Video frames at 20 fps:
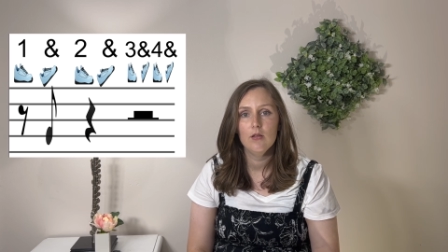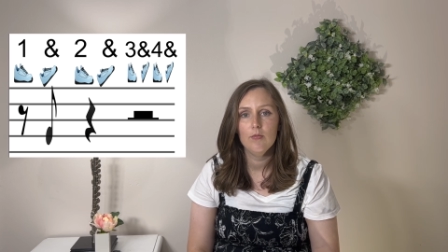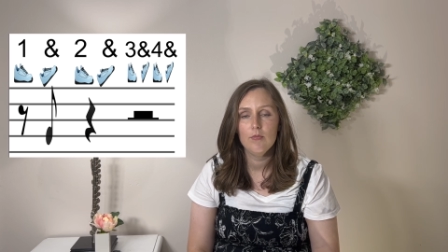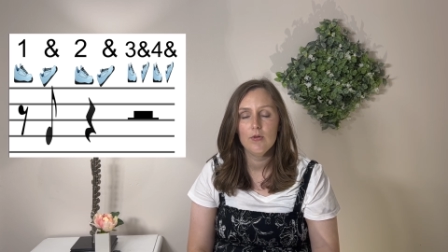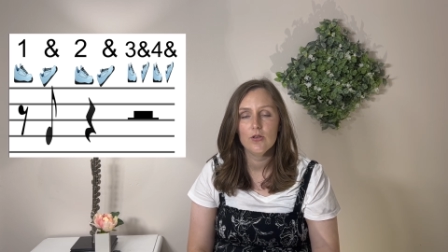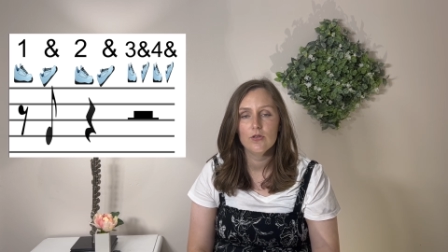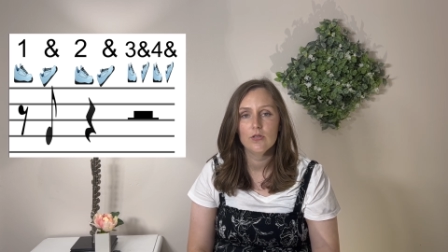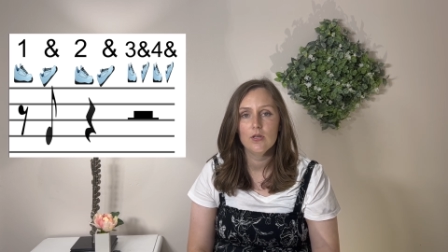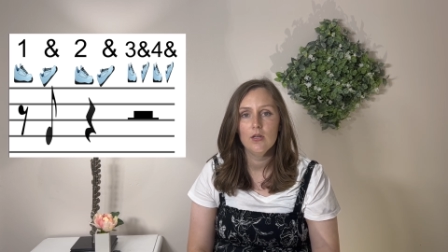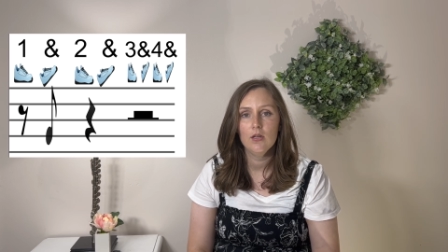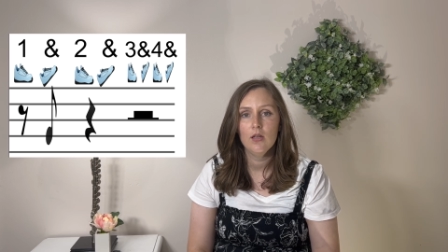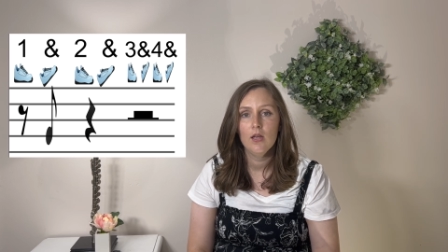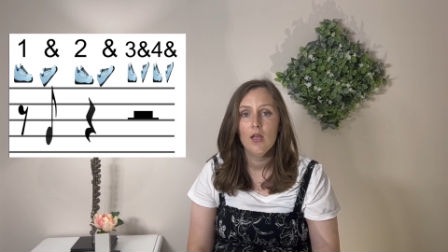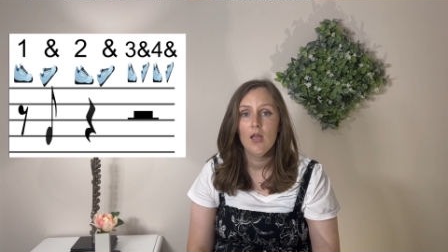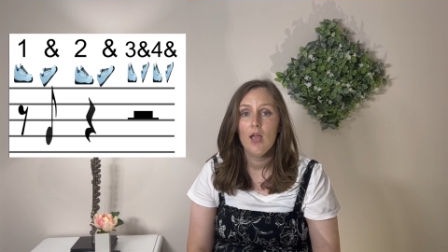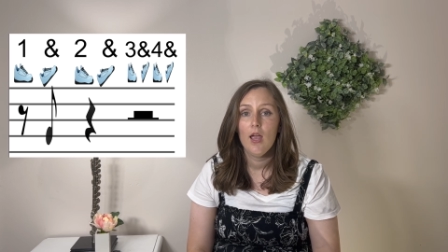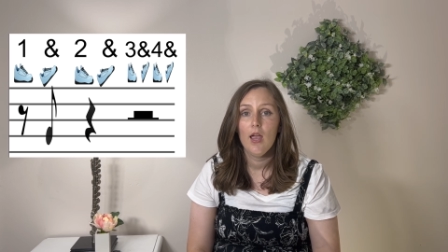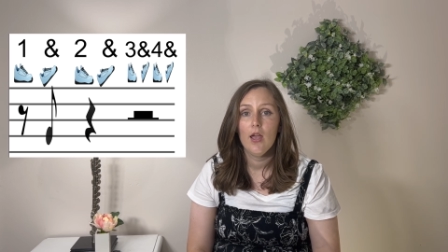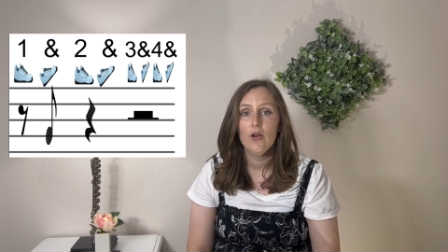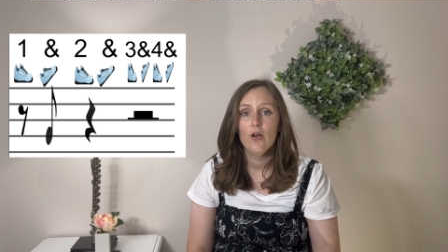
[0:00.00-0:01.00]
music,
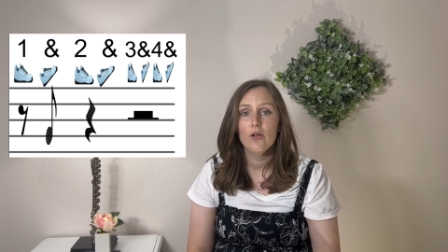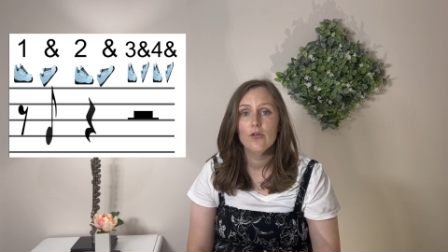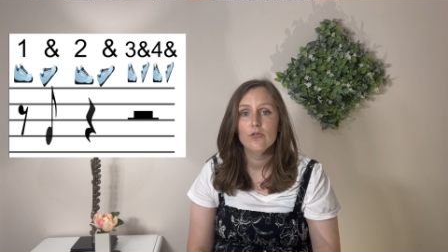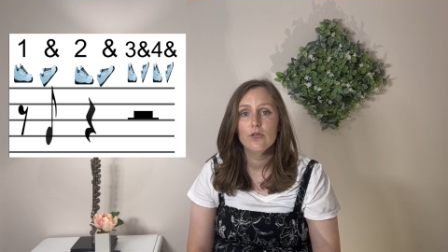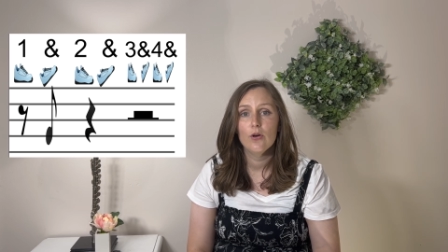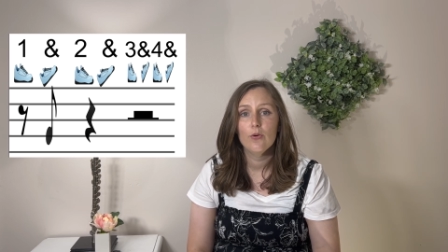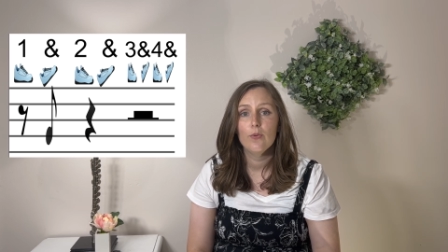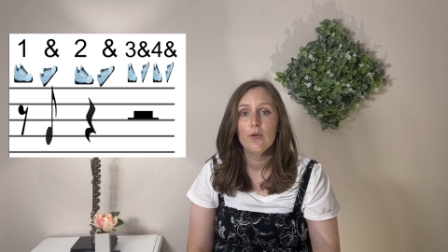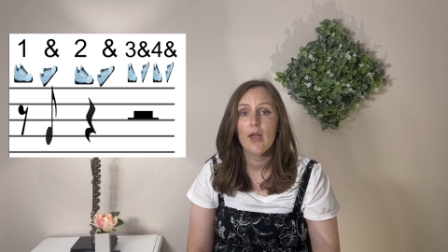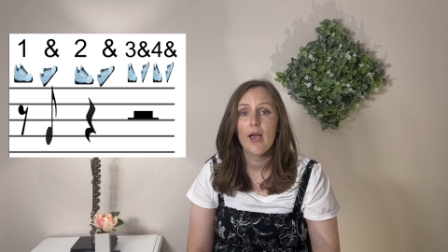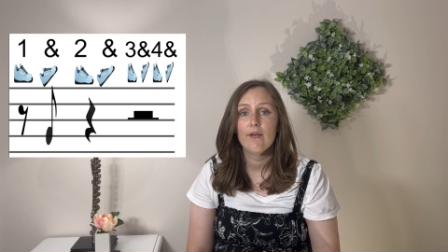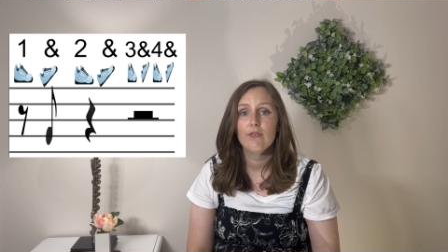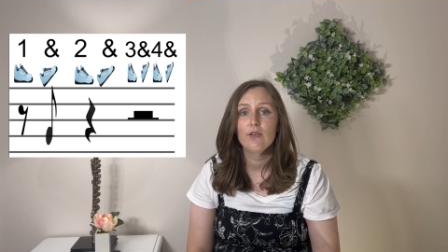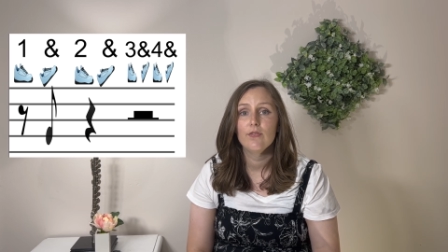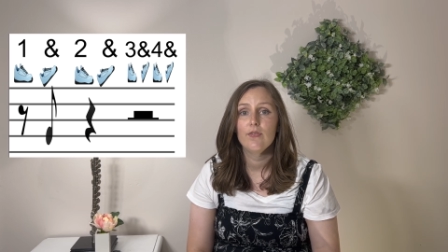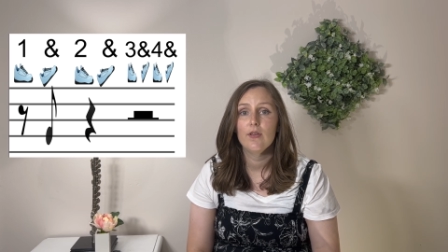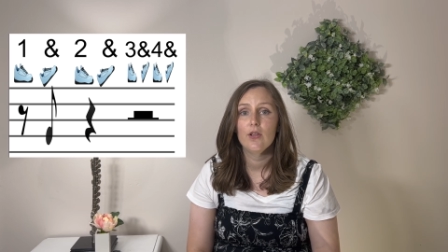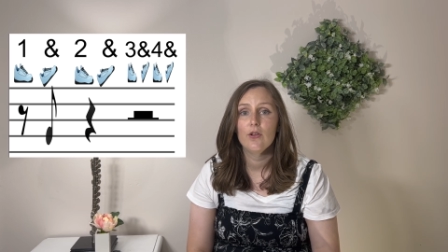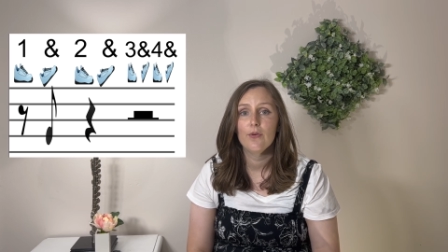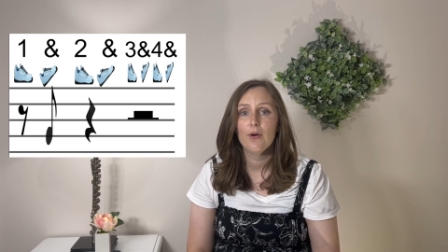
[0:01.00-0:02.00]
And also we have to
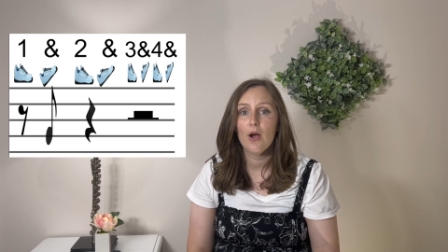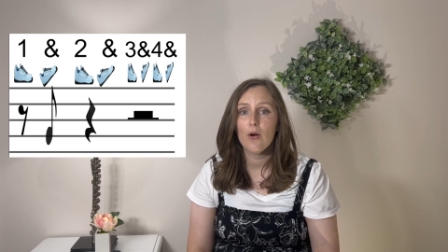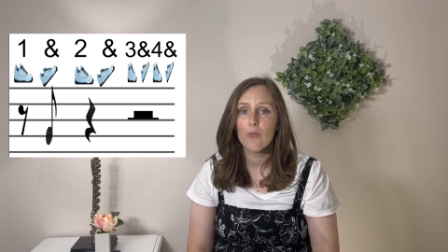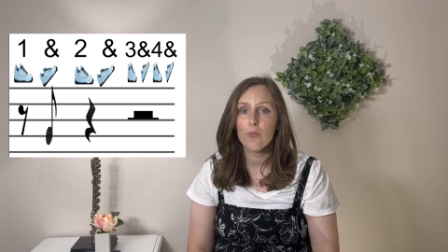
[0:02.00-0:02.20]
figure out